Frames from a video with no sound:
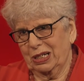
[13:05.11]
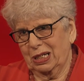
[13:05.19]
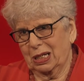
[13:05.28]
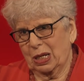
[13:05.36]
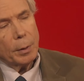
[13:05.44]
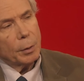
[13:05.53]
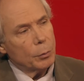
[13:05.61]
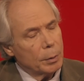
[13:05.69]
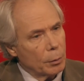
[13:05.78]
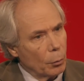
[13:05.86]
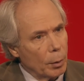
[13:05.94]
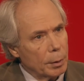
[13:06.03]
Well, they weren't
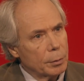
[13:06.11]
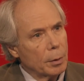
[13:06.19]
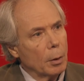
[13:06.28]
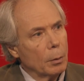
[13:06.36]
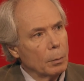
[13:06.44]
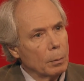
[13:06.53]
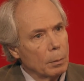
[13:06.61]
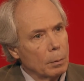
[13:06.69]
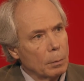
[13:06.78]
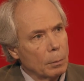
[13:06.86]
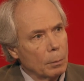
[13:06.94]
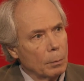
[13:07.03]
union lawyers, retained by the
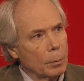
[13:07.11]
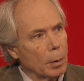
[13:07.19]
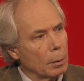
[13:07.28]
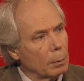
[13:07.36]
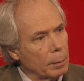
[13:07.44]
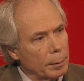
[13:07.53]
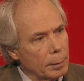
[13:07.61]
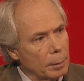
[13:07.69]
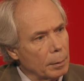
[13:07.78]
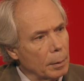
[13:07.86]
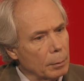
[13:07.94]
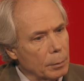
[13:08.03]
union. No, they
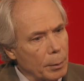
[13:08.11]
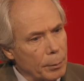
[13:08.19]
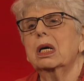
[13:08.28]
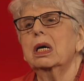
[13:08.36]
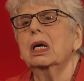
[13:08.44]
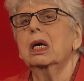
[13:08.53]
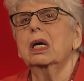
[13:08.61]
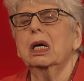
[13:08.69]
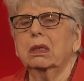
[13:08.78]
weren't? No, they were not retained.